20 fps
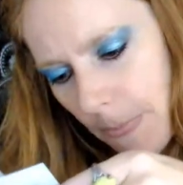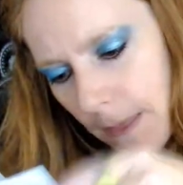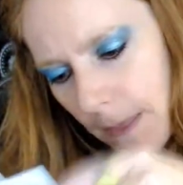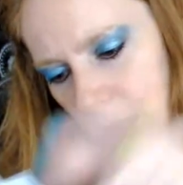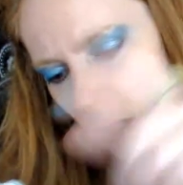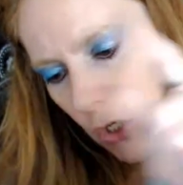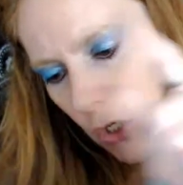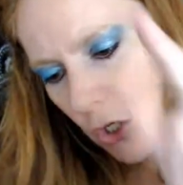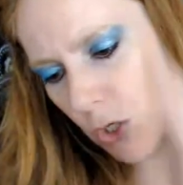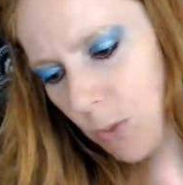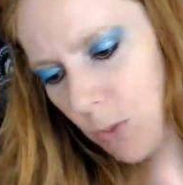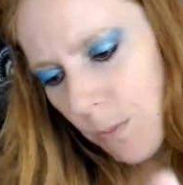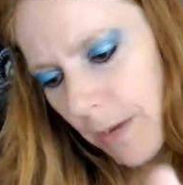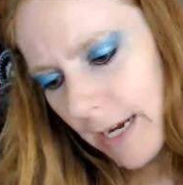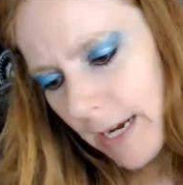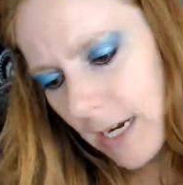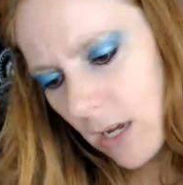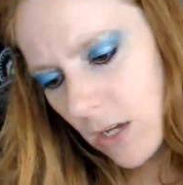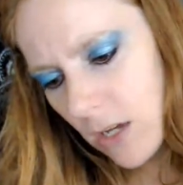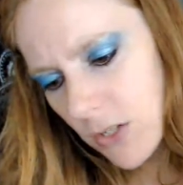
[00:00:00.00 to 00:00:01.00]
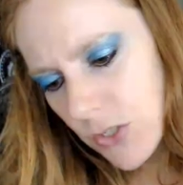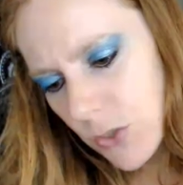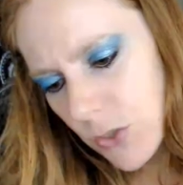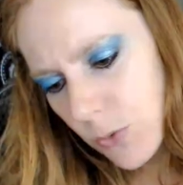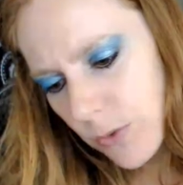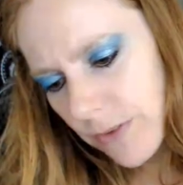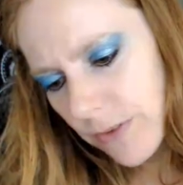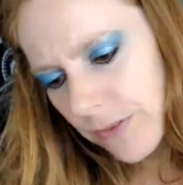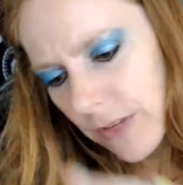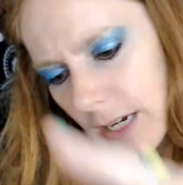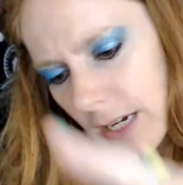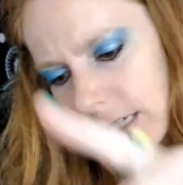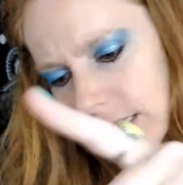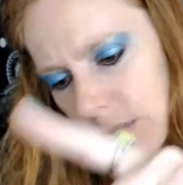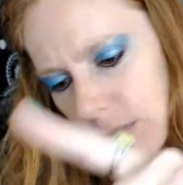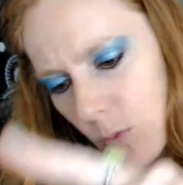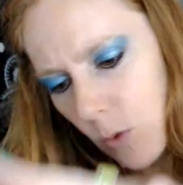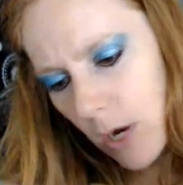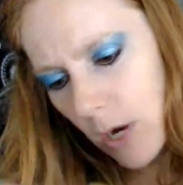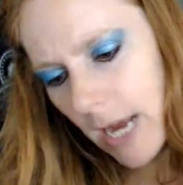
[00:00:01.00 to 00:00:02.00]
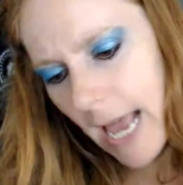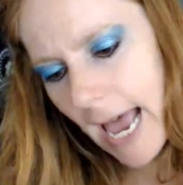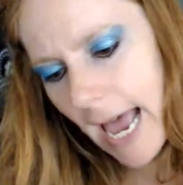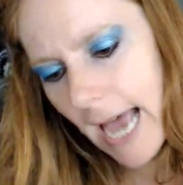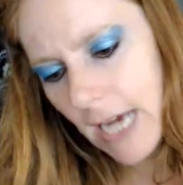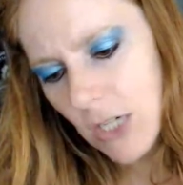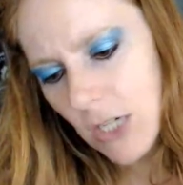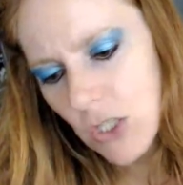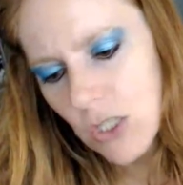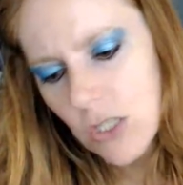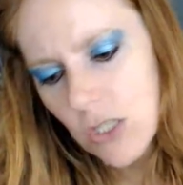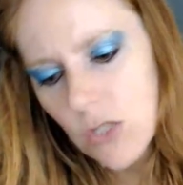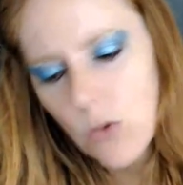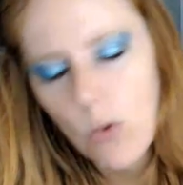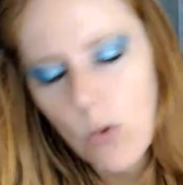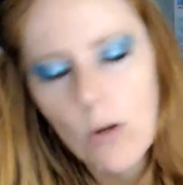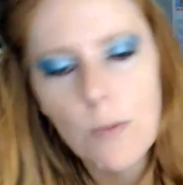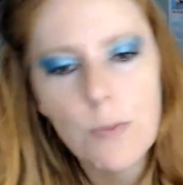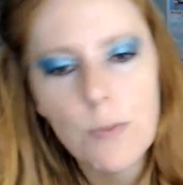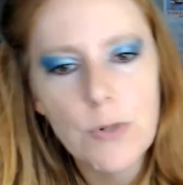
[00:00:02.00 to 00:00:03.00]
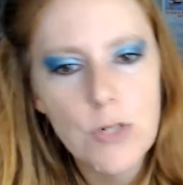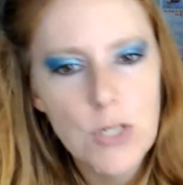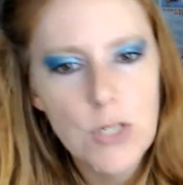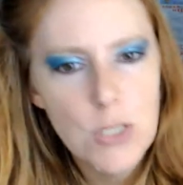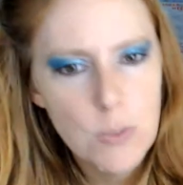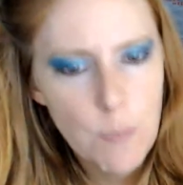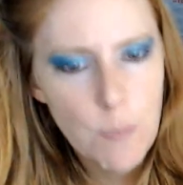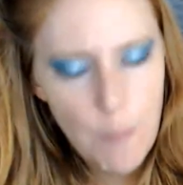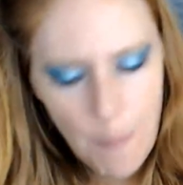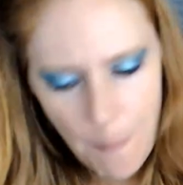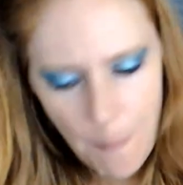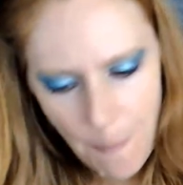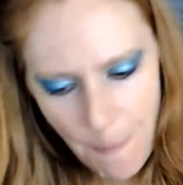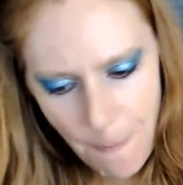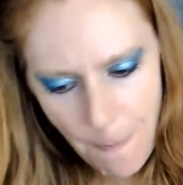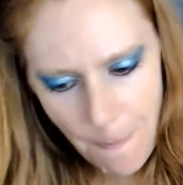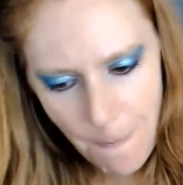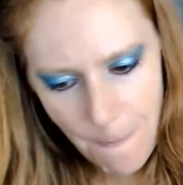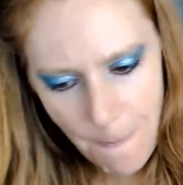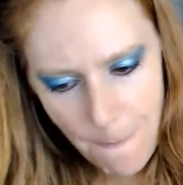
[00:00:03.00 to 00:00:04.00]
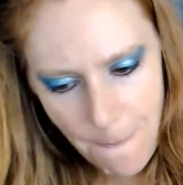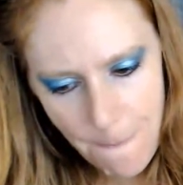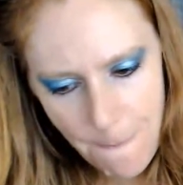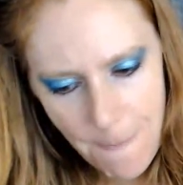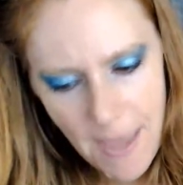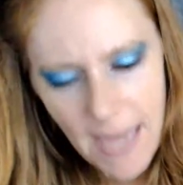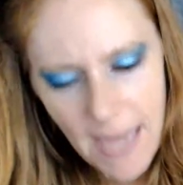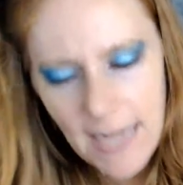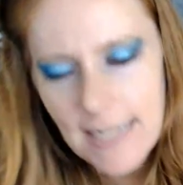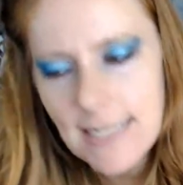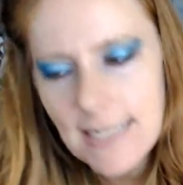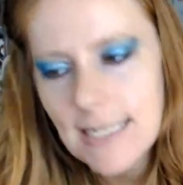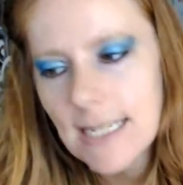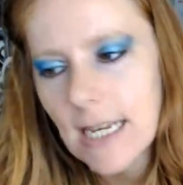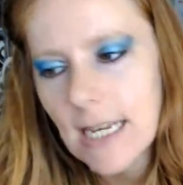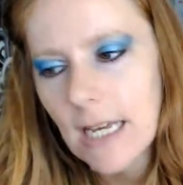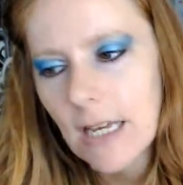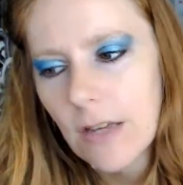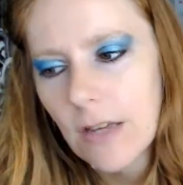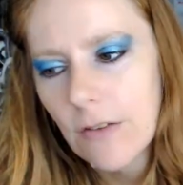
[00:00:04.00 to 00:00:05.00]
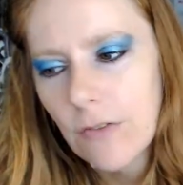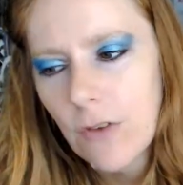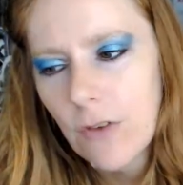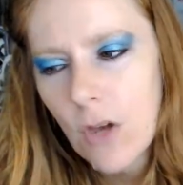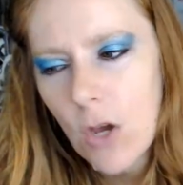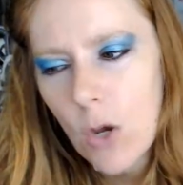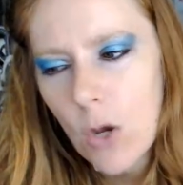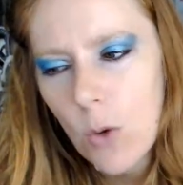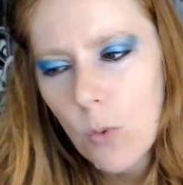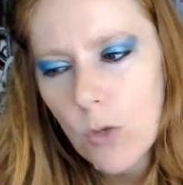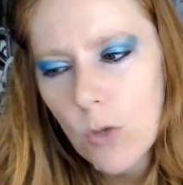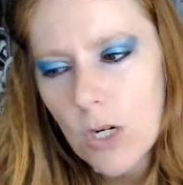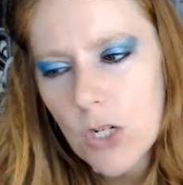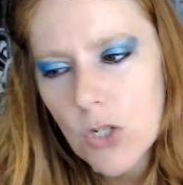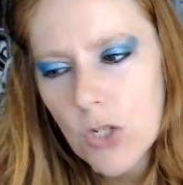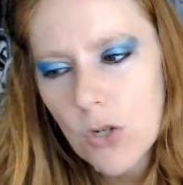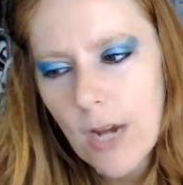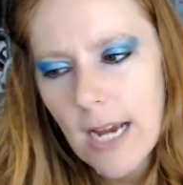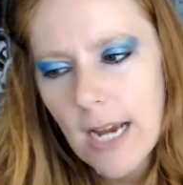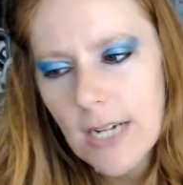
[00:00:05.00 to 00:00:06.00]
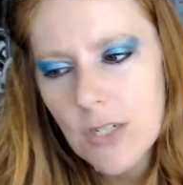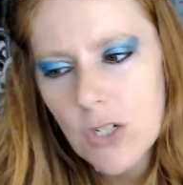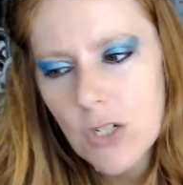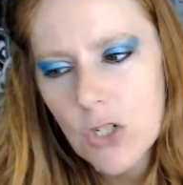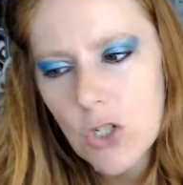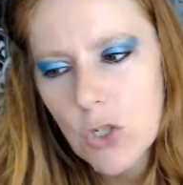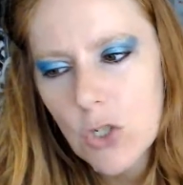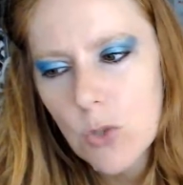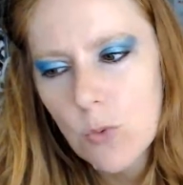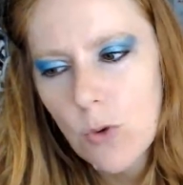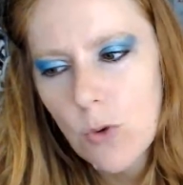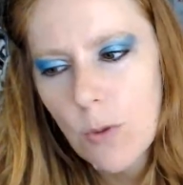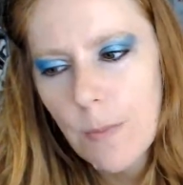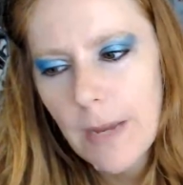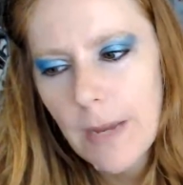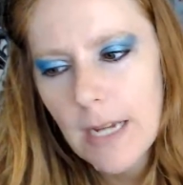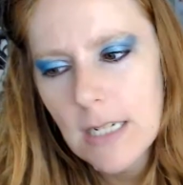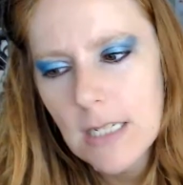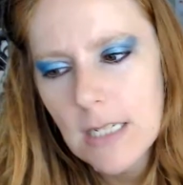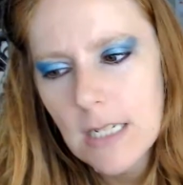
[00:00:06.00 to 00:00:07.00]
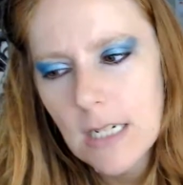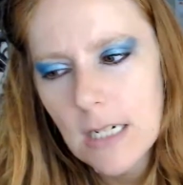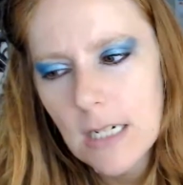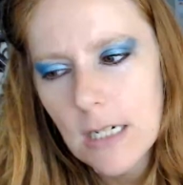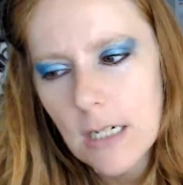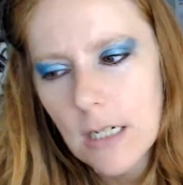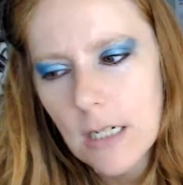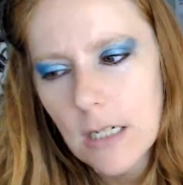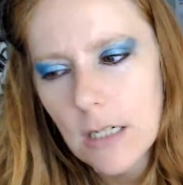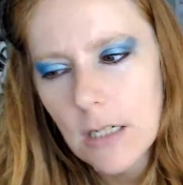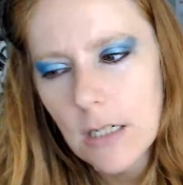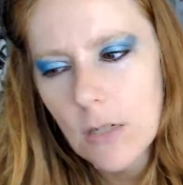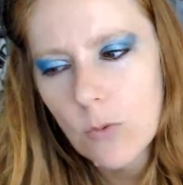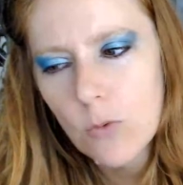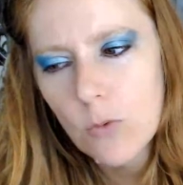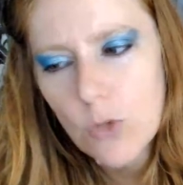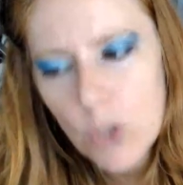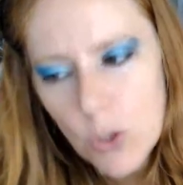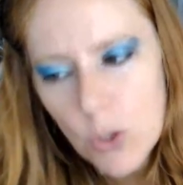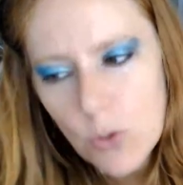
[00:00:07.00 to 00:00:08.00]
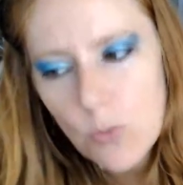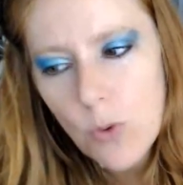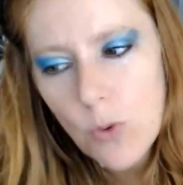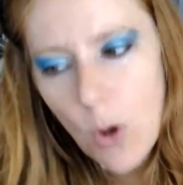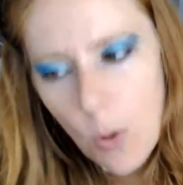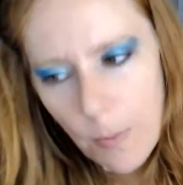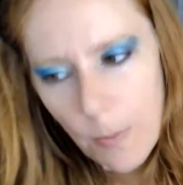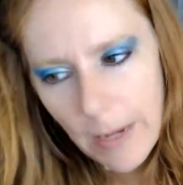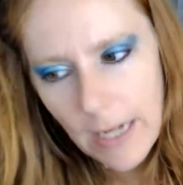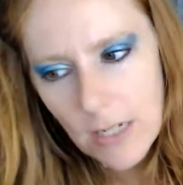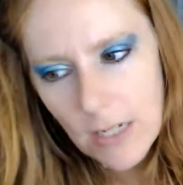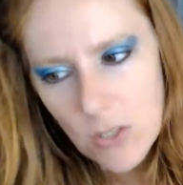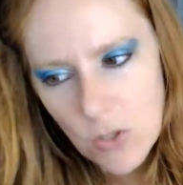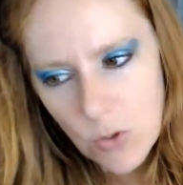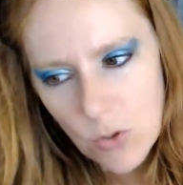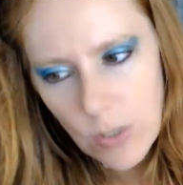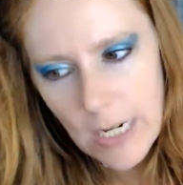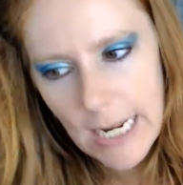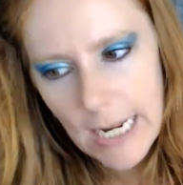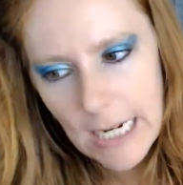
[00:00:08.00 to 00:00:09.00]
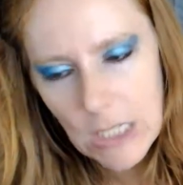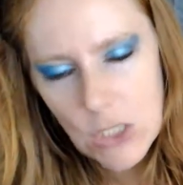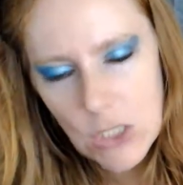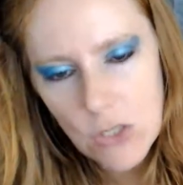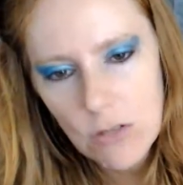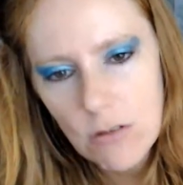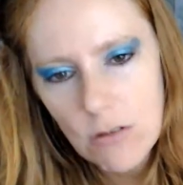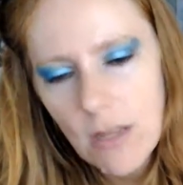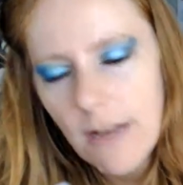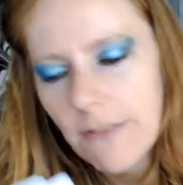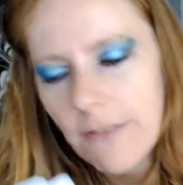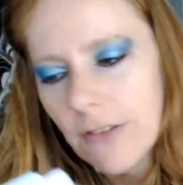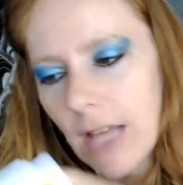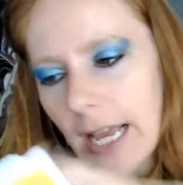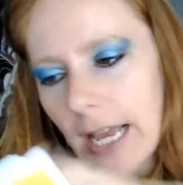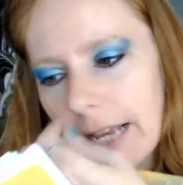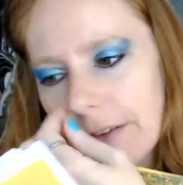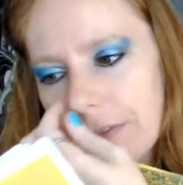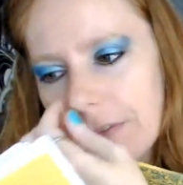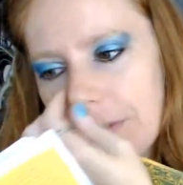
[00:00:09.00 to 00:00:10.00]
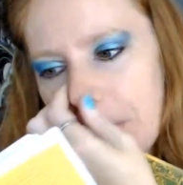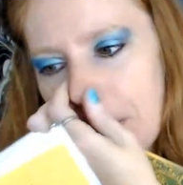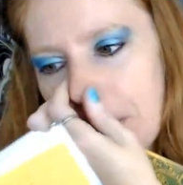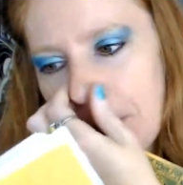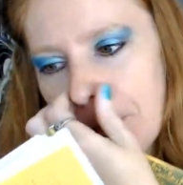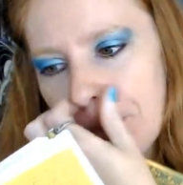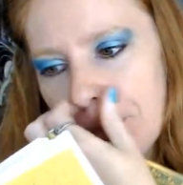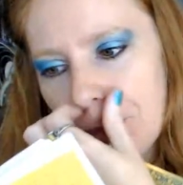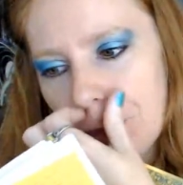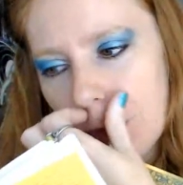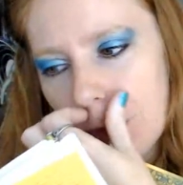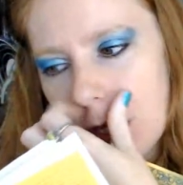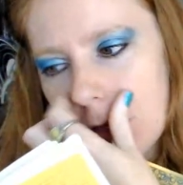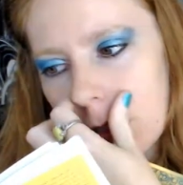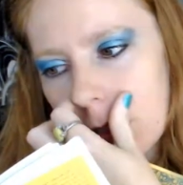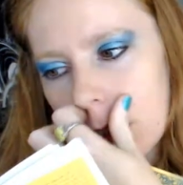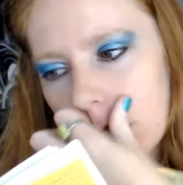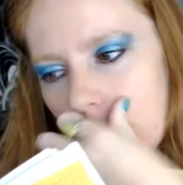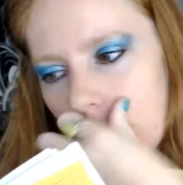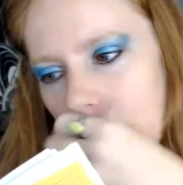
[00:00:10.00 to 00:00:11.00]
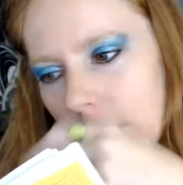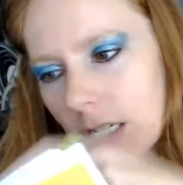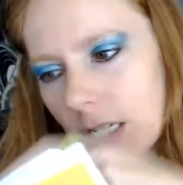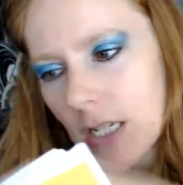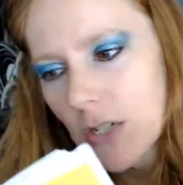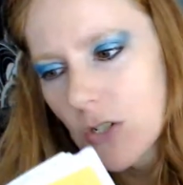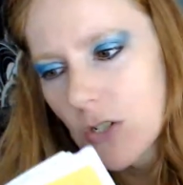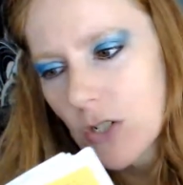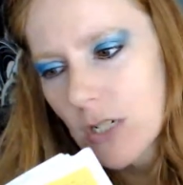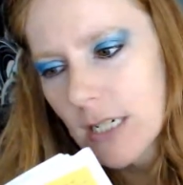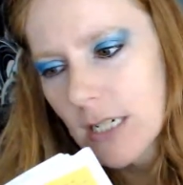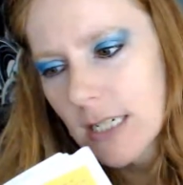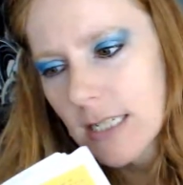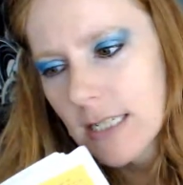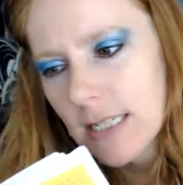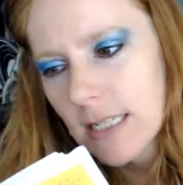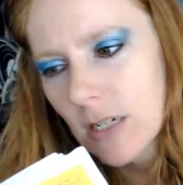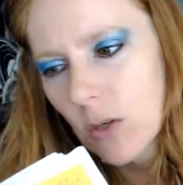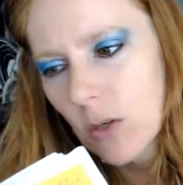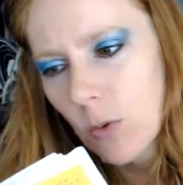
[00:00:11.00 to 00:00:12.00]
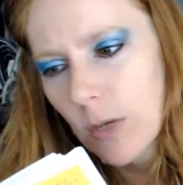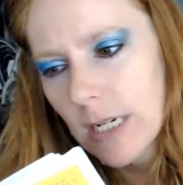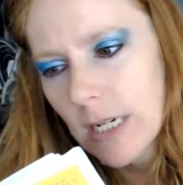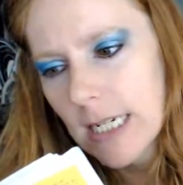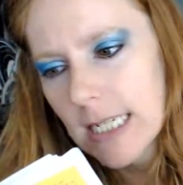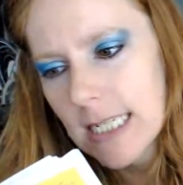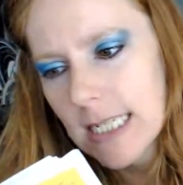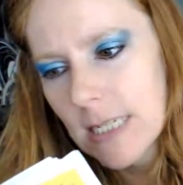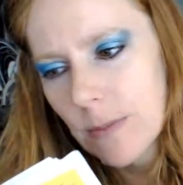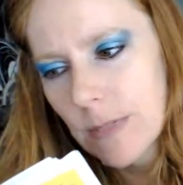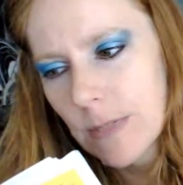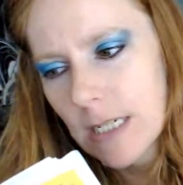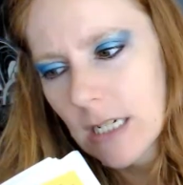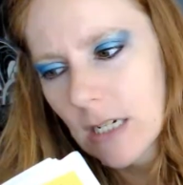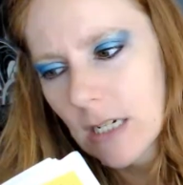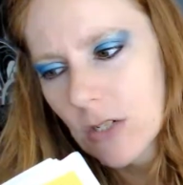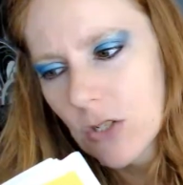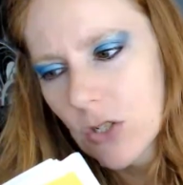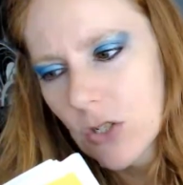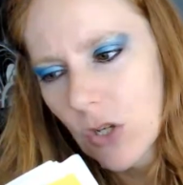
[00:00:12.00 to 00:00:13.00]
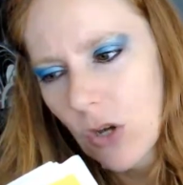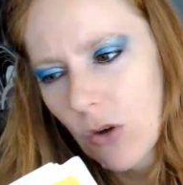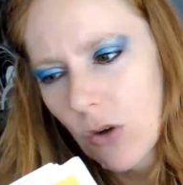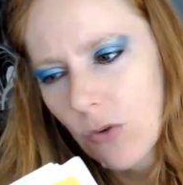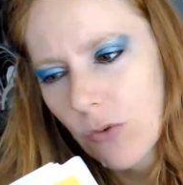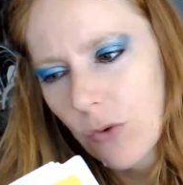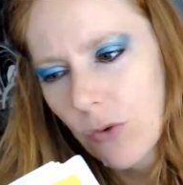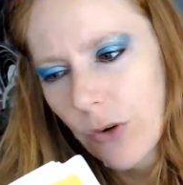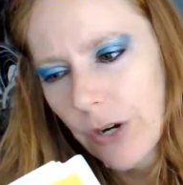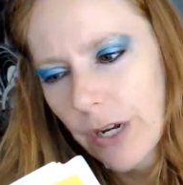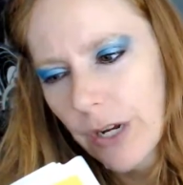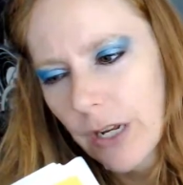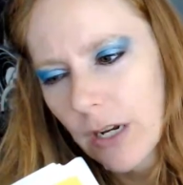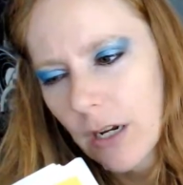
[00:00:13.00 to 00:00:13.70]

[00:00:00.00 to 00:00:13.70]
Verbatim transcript: You might also reflect on what actions or perspective would attract a new romance or enhance your love life. This card tells you to consider what needs to be done, so go for it.